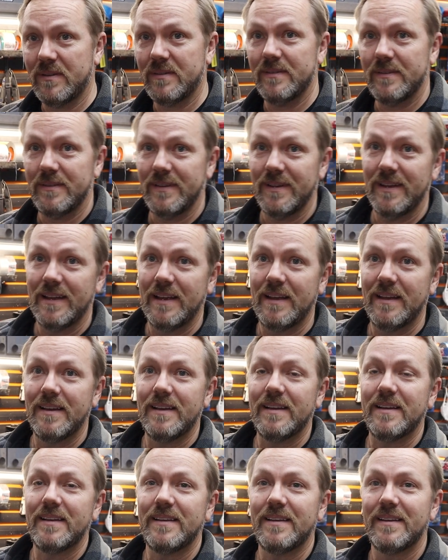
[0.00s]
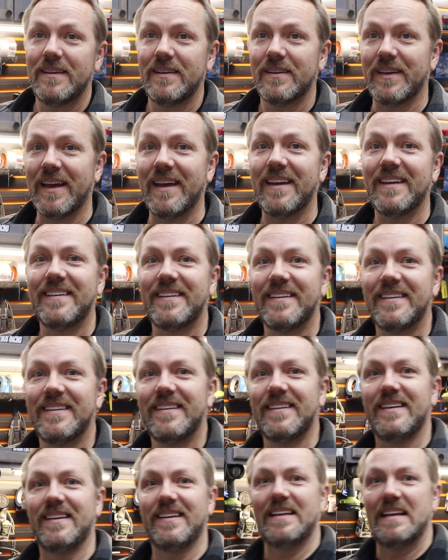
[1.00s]
Yeah. Sounds good. Okay.
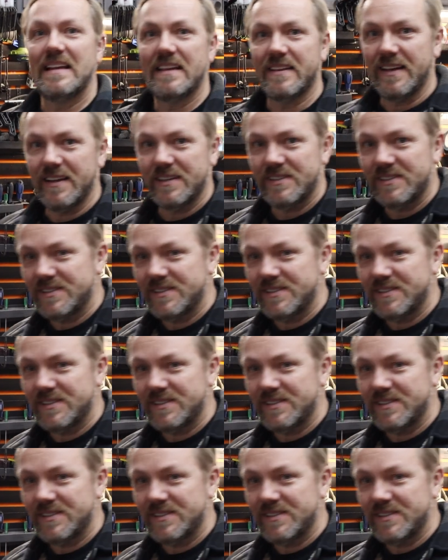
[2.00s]
All right, brother. Thanks.